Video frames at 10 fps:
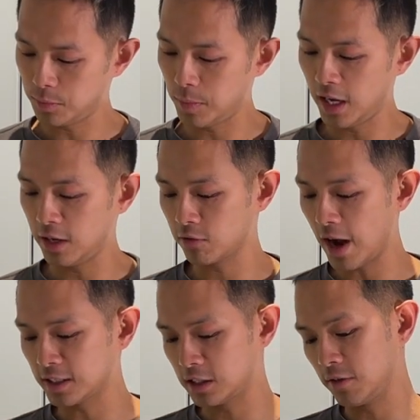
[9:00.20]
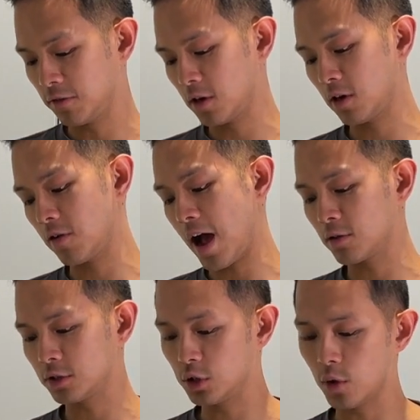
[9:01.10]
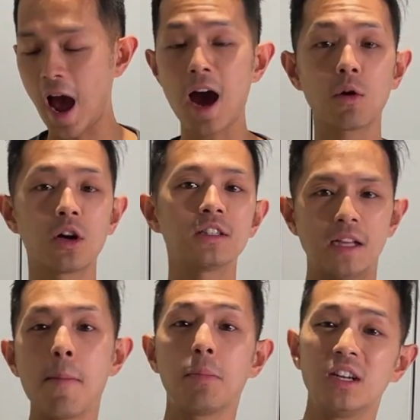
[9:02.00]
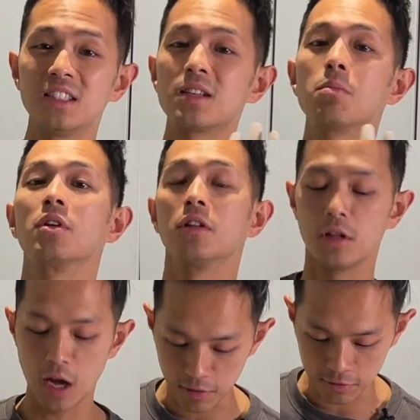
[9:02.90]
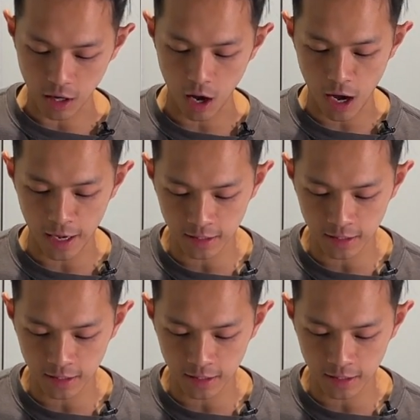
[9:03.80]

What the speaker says: been resting for around 2 hours. I'm putting some gloves on.